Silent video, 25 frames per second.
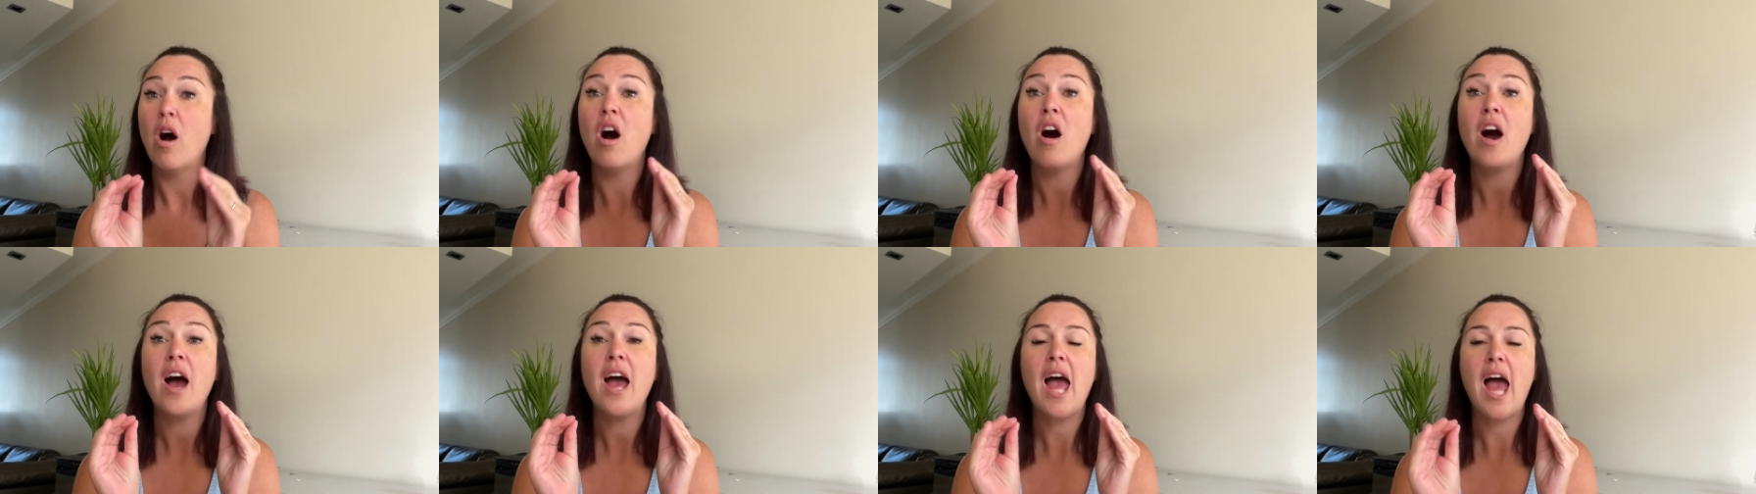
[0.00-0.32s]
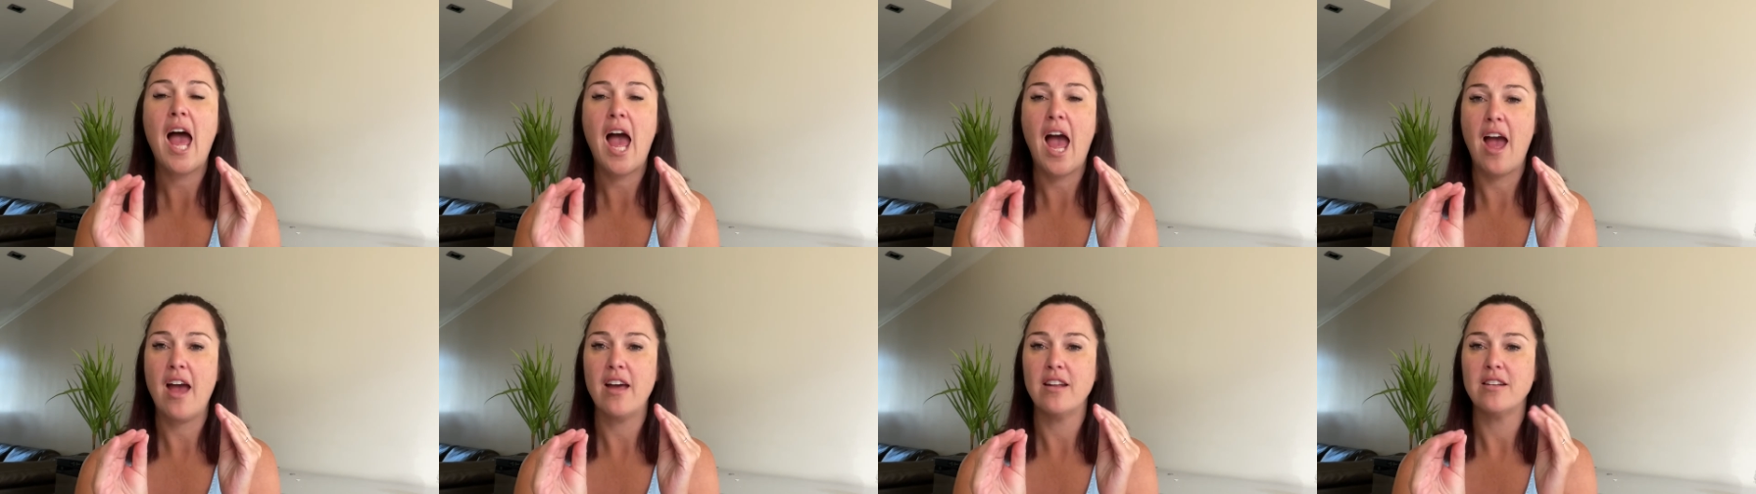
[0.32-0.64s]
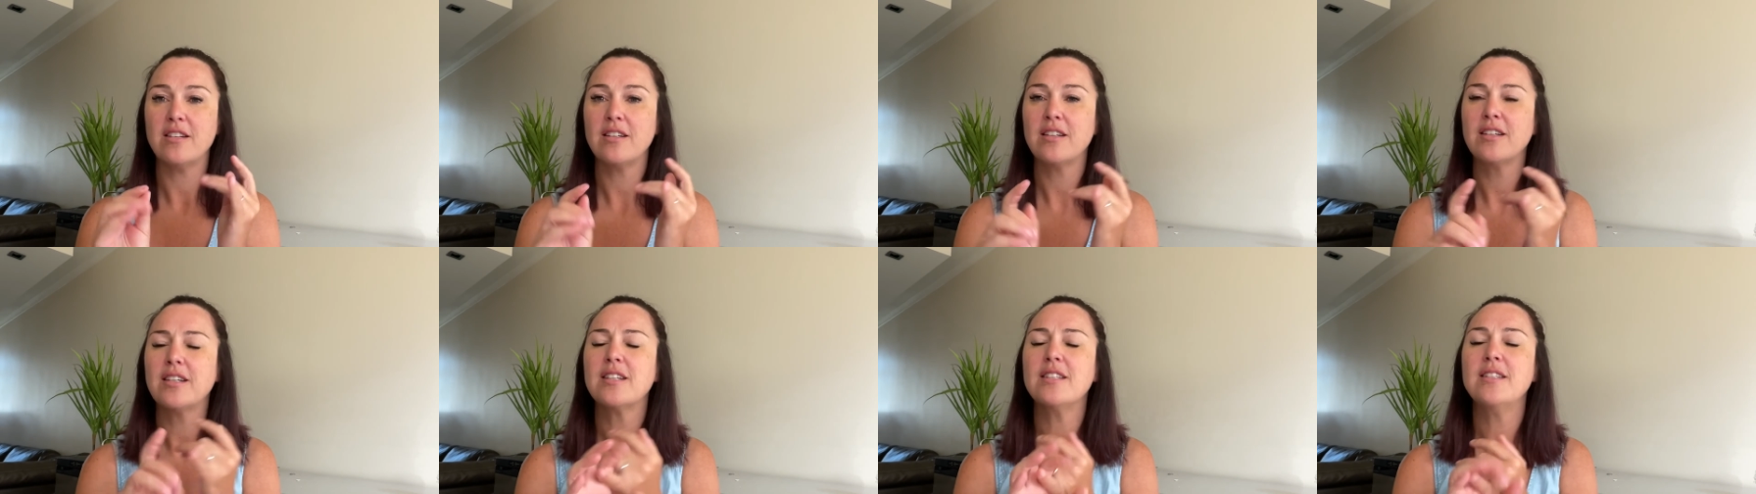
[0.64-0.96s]
I had
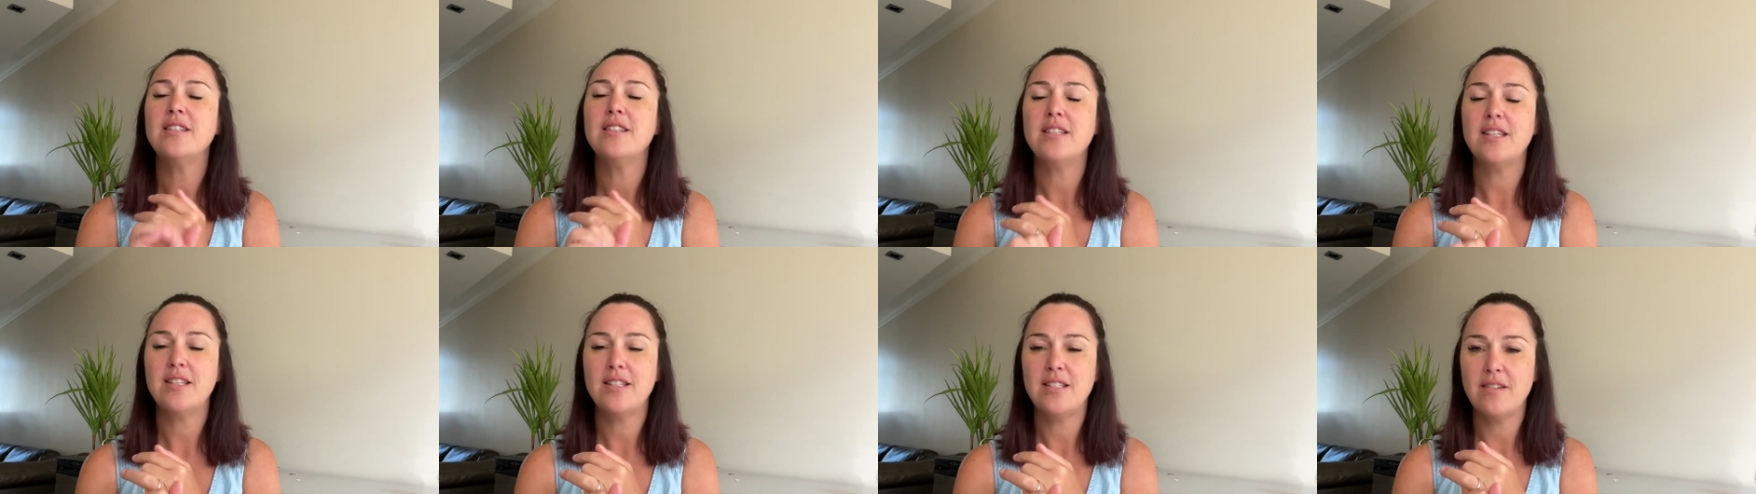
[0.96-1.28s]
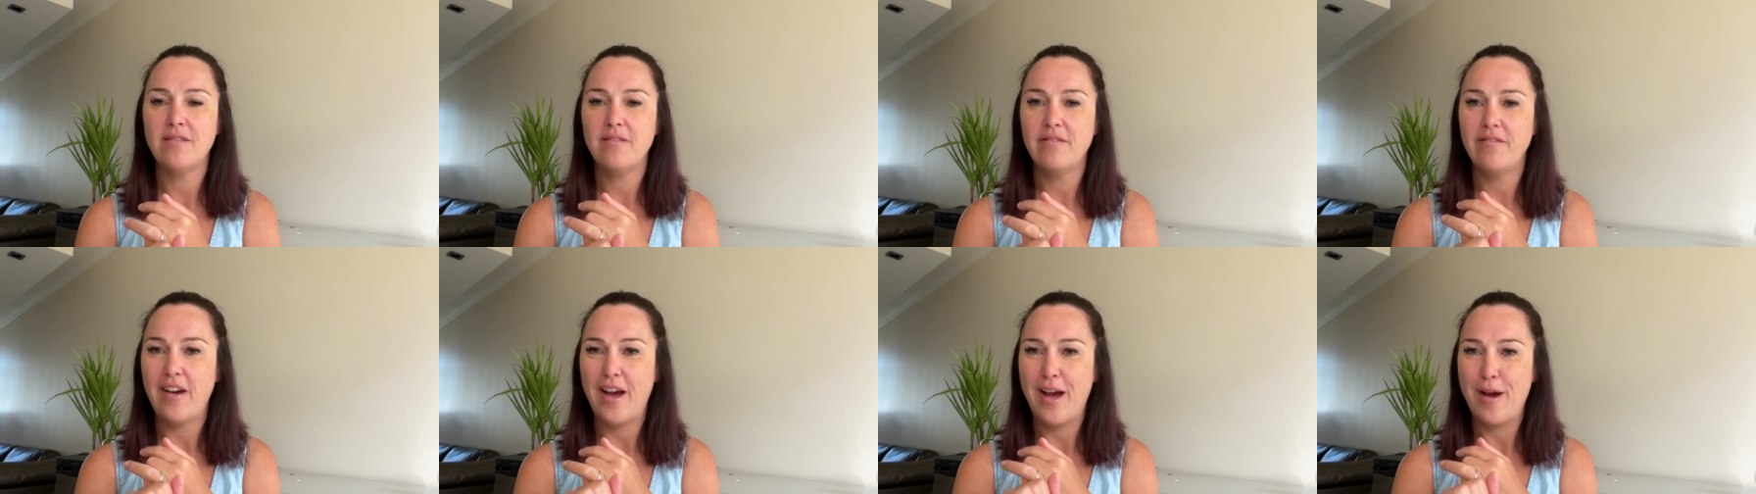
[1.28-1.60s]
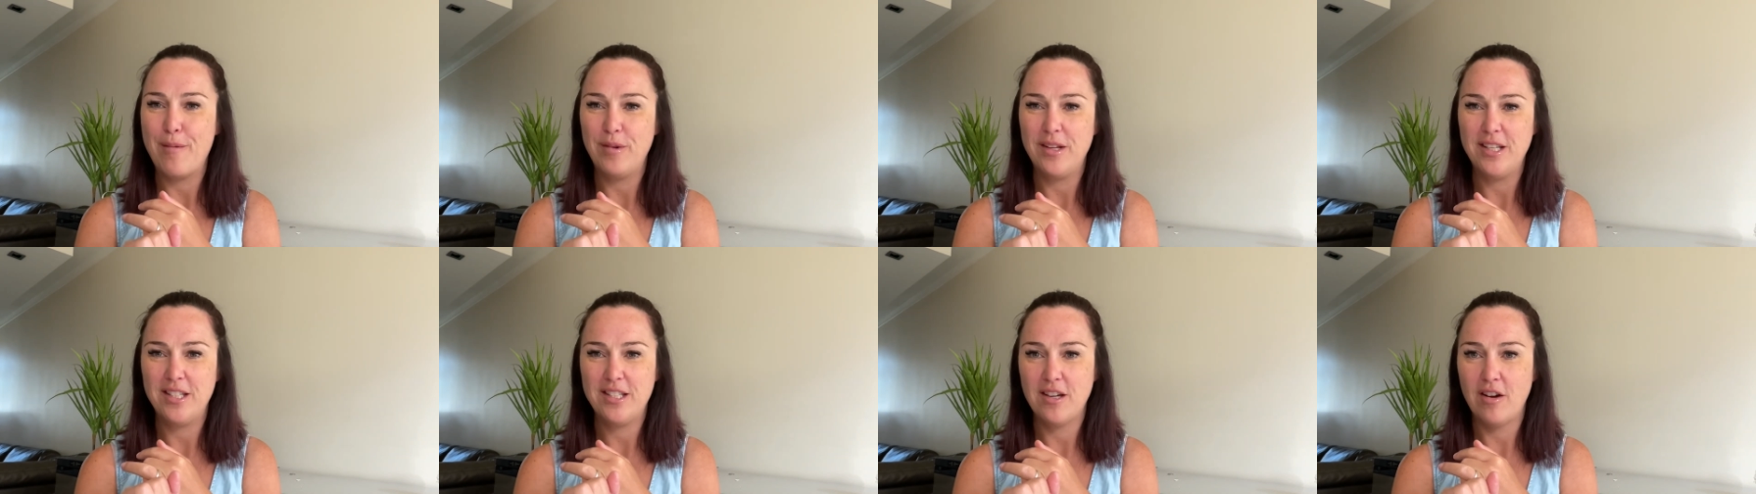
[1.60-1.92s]
consistent
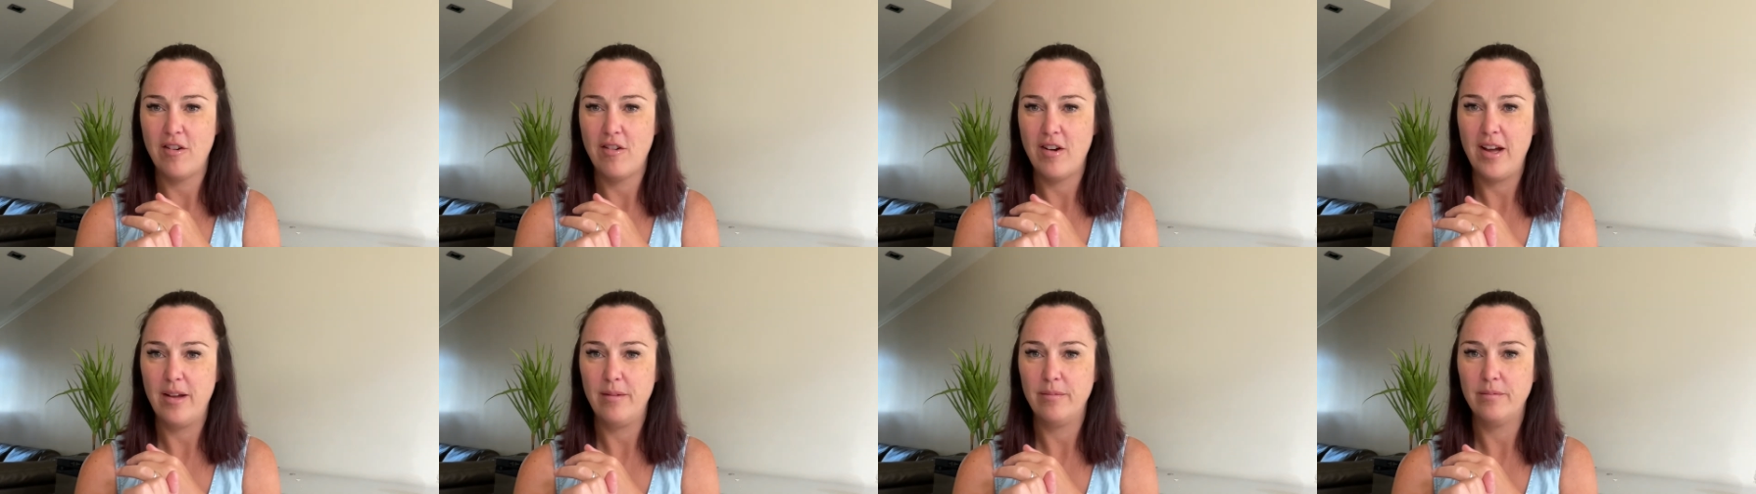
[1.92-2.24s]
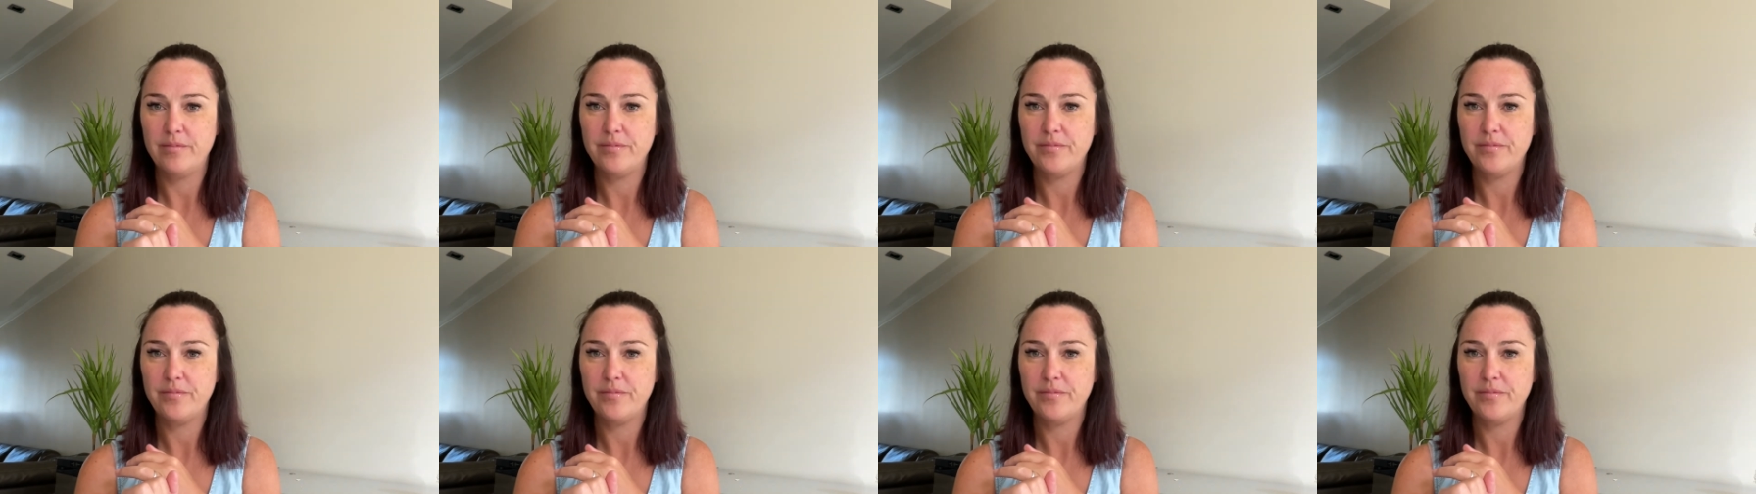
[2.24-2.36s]
family time.